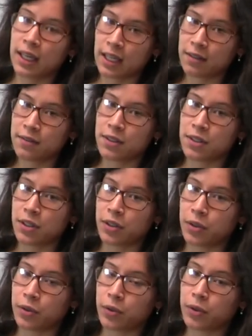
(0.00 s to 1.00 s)
gives
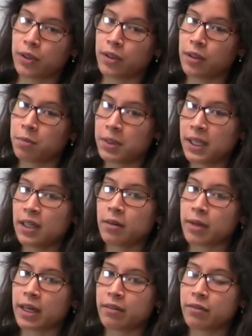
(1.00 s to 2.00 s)
you the
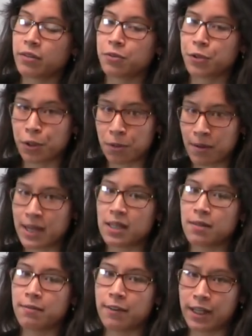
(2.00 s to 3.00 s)
PMF for a
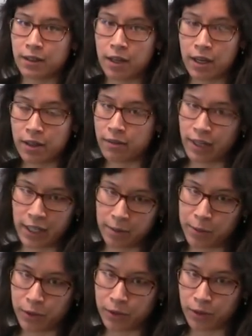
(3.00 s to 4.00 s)
random
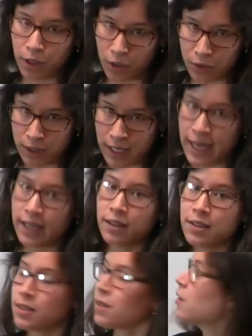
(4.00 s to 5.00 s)
variable called
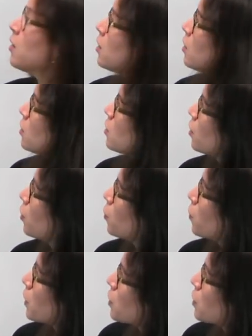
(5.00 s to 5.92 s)
x. So we're